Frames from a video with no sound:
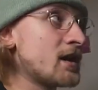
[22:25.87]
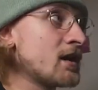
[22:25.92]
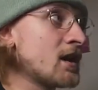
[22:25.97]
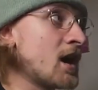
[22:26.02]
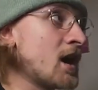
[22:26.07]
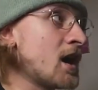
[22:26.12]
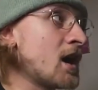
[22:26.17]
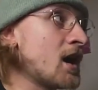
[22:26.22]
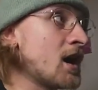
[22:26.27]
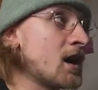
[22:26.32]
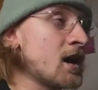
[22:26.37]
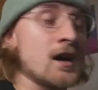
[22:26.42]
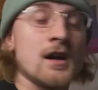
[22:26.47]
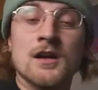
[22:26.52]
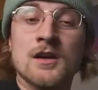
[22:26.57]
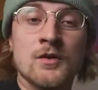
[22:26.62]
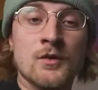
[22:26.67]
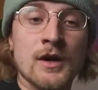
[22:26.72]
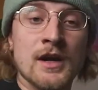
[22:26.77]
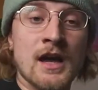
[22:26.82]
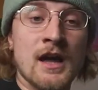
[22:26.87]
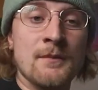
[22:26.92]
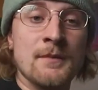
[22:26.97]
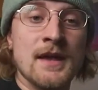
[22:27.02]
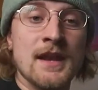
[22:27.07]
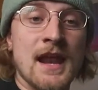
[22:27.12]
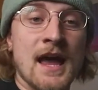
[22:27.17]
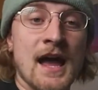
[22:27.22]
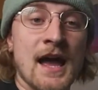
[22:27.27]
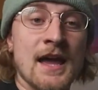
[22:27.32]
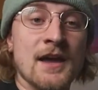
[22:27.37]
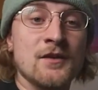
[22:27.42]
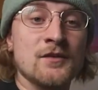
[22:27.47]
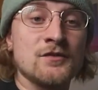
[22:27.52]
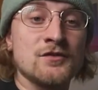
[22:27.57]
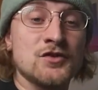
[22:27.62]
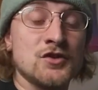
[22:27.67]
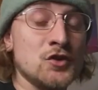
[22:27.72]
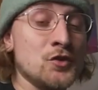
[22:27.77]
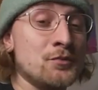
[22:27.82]
comment. I
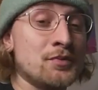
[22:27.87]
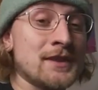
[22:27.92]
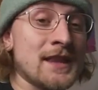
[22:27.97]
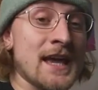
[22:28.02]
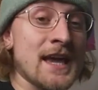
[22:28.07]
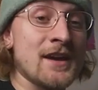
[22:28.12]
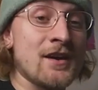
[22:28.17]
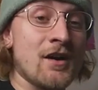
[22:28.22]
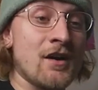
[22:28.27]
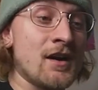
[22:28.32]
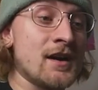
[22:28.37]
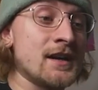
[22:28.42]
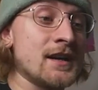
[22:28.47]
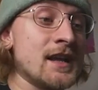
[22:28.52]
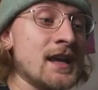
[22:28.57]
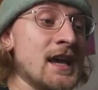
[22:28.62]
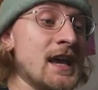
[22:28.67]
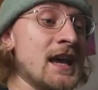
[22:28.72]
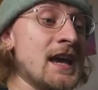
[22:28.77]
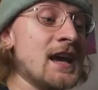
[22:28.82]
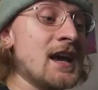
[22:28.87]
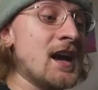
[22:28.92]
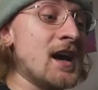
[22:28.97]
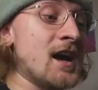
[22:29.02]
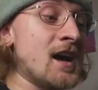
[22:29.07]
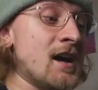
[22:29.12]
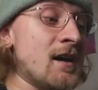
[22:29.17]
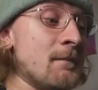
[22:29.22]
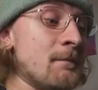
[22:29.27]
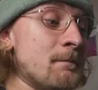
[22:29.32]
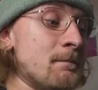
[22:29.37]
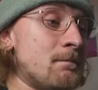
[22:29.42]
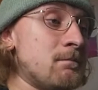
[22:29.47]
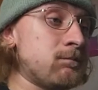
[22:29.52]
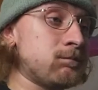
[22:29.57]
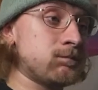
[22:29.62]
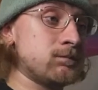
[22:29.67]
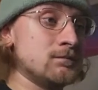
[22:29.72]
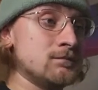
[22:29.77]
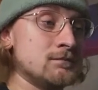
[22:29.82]
do plan on
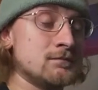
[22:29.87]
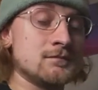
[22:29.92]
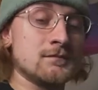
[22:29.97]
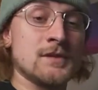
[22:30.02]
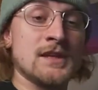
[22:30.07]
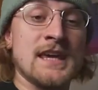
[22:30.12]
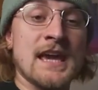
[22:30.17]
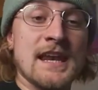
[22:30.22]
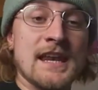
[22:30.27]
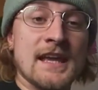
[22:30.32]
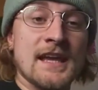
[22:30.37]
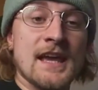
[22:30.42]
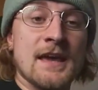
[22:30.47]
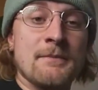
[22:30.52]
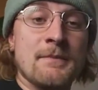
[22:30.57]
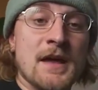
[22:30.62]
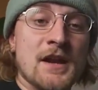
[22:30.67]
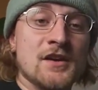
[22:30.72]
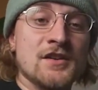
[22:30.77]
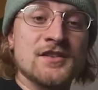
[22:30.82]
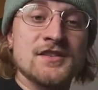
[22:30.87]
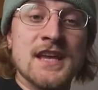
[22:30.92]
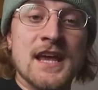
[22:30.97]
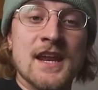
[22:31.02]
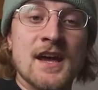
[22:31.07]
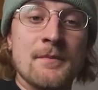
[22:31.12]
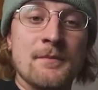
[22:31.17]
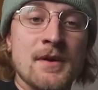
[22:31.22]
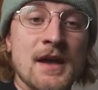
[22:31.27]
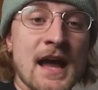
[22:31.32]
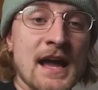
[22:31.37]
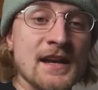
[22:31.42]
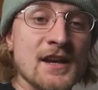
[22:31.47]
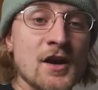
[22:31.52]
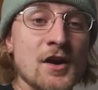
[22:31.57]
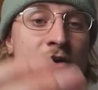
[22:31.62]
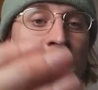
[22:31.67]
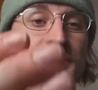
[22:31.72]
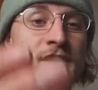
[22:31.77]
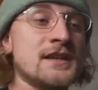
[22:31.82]
getting a better setup. I
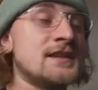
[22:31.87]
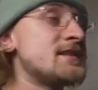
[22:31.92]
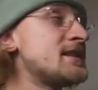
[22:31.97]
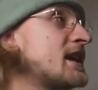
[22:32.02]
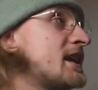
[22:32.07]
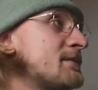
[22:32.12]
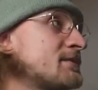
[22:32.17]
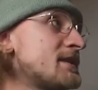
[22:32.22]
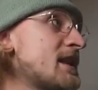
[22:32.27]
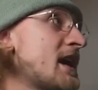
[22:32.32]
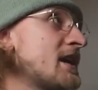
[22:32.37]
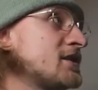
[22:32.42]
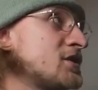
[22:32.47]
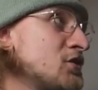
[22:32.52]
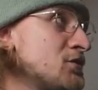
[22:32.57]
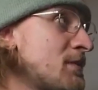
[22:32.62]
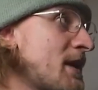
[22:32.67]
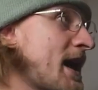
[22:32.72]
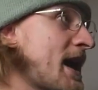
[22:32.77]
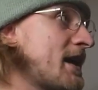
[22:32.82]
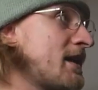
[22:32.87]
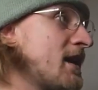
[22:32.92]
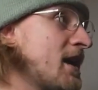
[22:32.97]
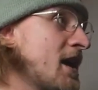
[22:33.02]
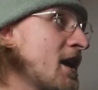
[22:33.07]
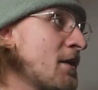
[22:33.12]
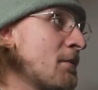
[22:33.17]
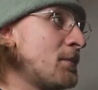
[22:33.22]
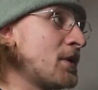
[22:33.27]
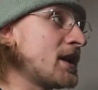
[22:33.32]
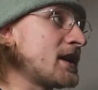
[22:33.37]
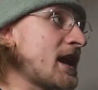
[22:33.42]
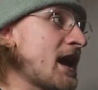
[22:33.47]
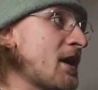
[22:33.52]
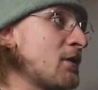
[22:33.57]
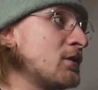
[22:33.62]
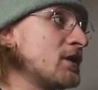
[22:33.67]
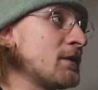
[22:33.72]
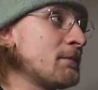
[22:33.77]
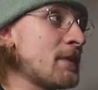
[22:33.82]
know this setup's not too bad, but I
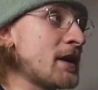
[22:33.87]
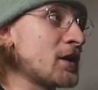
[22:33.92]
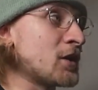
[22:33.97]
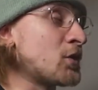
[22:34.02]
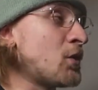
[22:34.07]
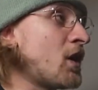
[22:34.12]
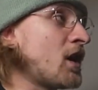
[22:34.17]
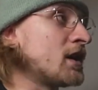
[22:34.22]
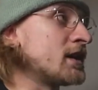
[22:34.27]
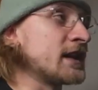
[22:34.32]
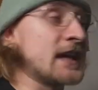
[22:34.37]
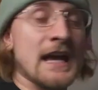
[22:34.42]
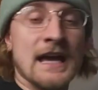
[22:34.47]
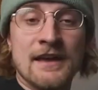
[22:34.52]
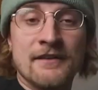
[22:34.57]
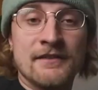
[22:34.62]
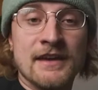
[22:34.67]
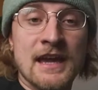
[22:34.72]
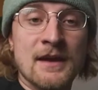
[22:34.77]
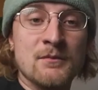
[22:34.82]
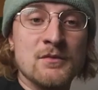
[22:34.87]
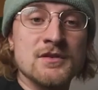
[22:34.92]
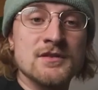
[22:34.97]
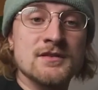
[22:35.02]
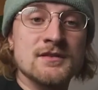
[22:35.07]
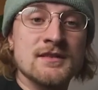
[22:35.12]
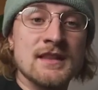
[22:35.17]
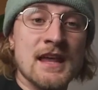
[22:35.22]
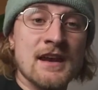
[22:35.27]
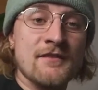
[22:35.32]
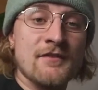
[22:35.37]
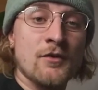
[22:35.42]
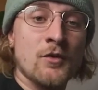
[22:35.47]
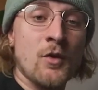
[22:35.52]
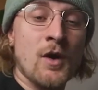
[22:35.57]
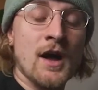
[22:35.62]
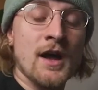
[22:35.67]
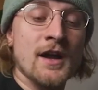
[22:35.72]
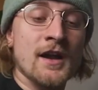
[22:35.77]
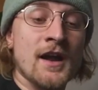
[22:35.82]
want a better quality. I have cameras that have
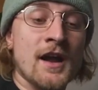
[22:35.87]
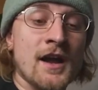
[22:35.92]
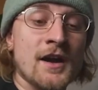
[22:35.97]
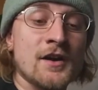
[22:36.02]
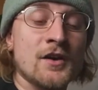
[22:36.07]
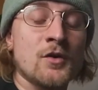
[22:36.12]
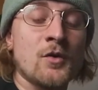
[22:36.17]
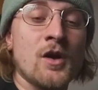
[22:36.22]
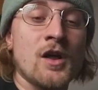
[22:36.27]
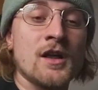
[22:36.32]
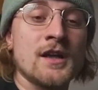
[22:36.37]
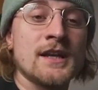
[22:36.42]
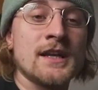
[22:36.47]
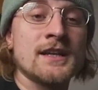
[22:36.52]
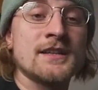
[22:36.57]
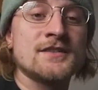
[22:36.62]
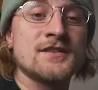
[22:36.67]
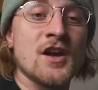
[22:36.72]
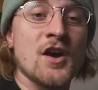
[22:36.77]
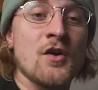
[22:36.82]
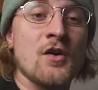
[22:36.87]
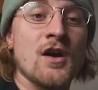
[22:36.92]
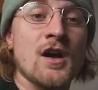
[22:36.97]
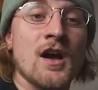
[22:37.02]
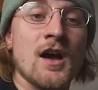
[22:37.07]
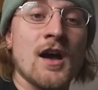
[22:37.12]
acquired higher quality. So